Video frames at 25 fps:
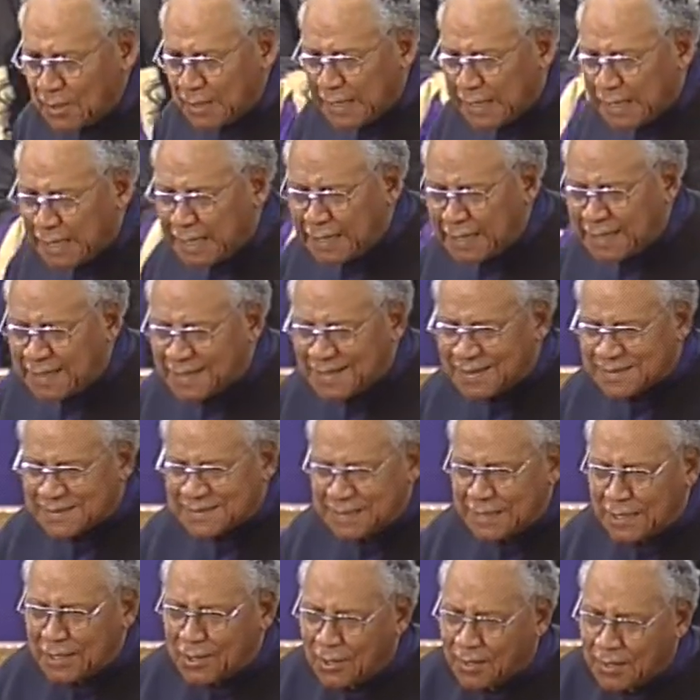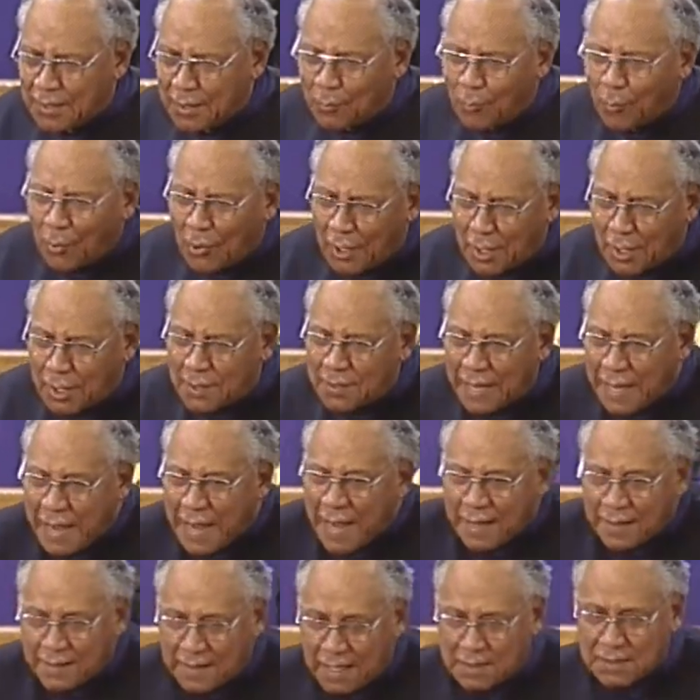He is the only one
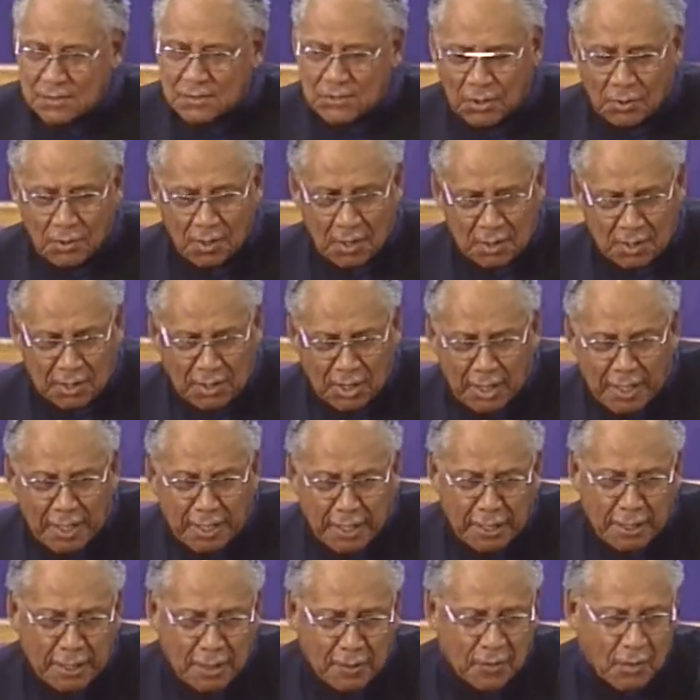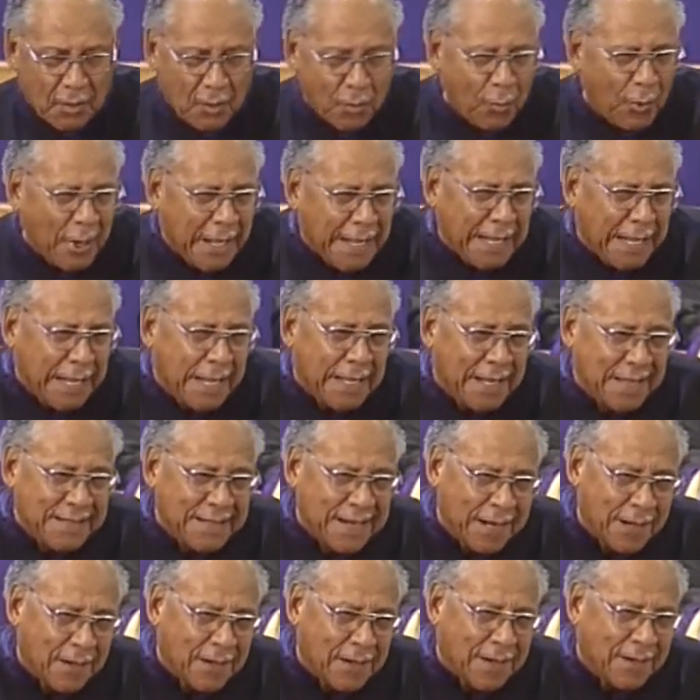that is going to clear the
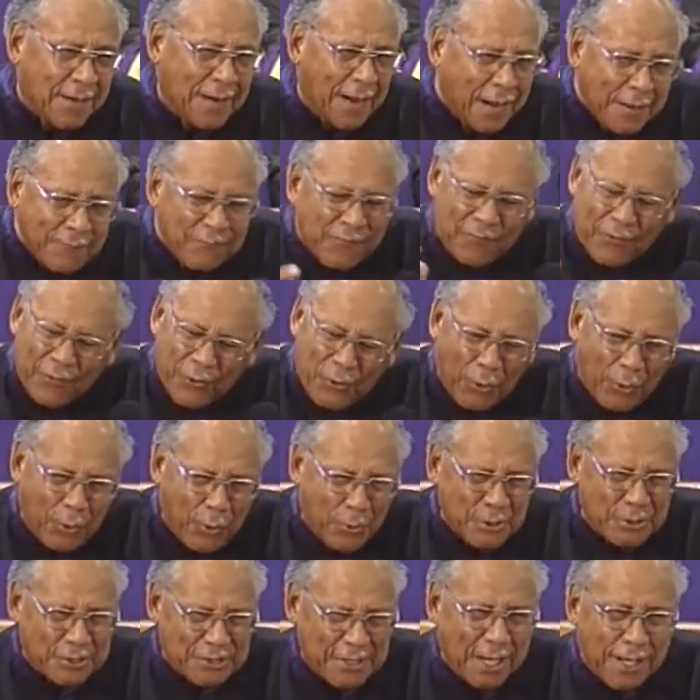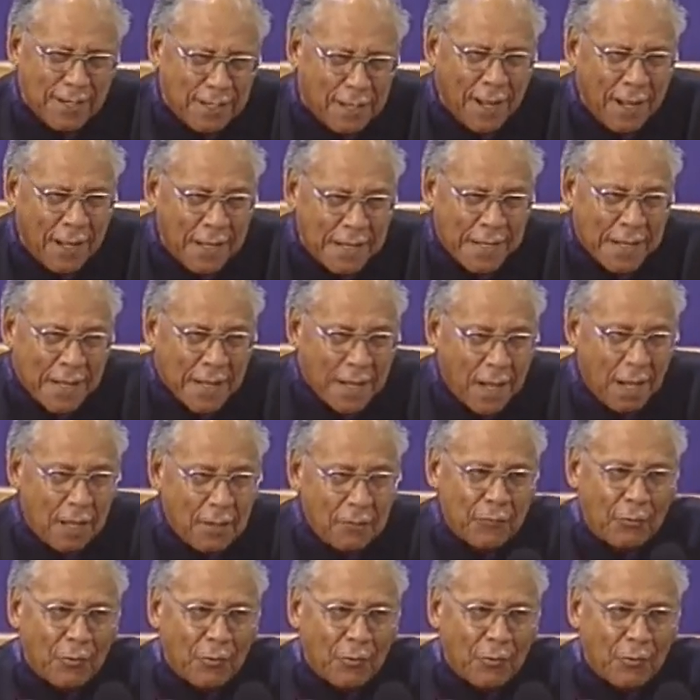way uh, of, shut up, of